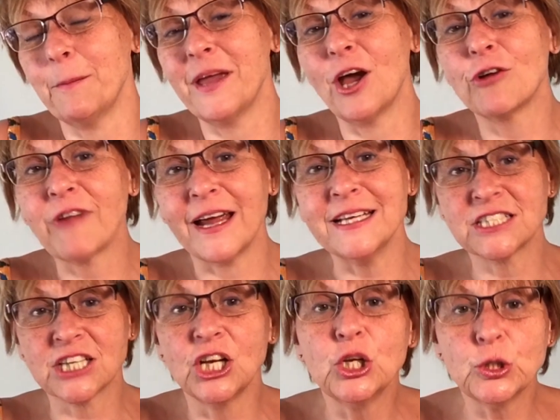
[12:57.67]
be a great
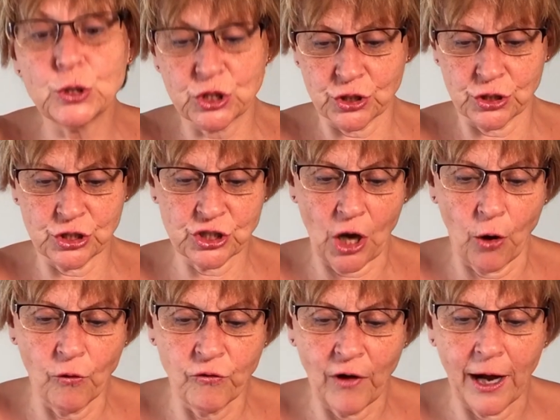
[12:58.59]
solution
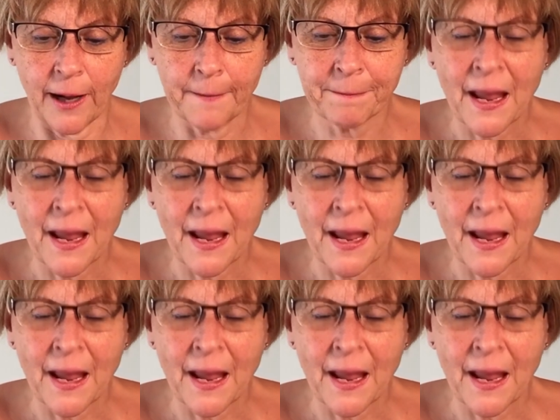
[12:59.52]
solver.